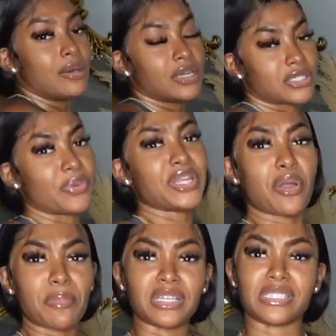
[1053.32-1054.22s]
So when it
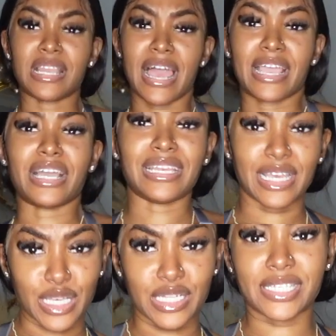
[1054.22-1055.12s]
comes on to like
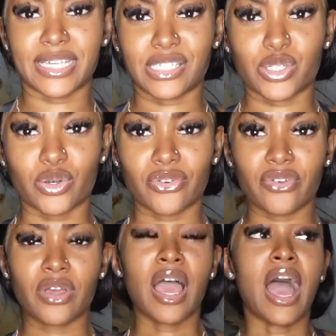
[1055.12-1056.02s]
leggings and stuff,
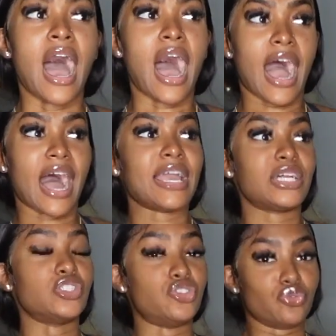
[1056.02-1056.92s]

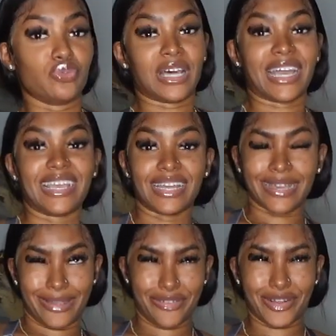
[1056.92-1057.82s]
I'll do like
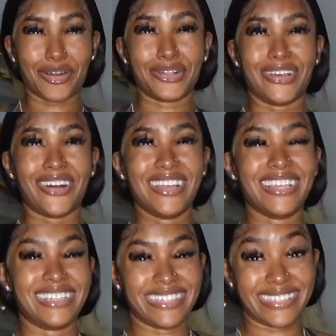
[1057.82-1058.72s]
every color
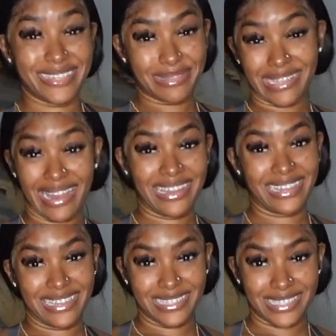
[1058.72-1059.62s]
in the same style
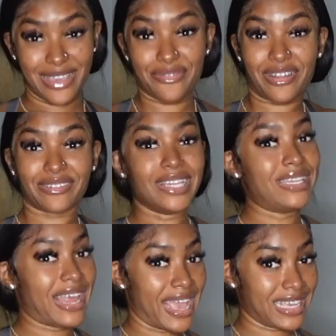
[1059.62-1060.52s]
leggings if I
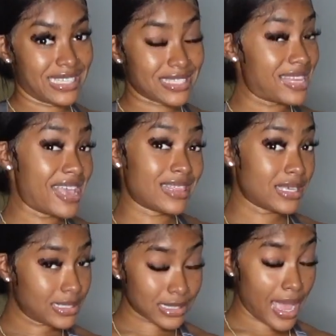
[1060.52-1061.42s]
really like it. So like
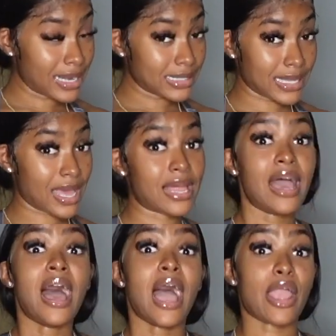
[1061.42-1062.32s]
this kind of style,
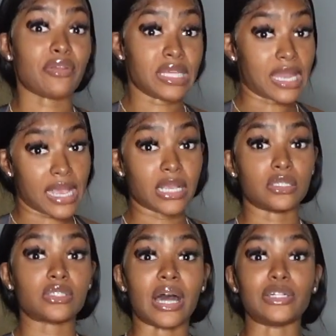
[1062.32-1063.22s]
I really like
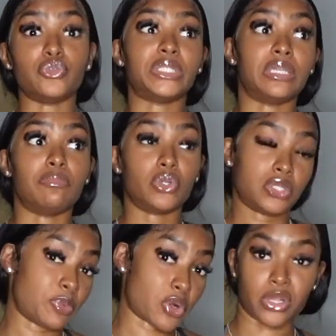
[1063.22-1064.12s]
it. So I'll do it in
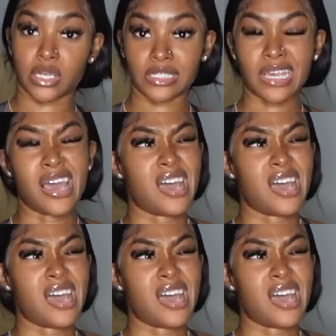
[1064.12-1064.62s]
multiple colors.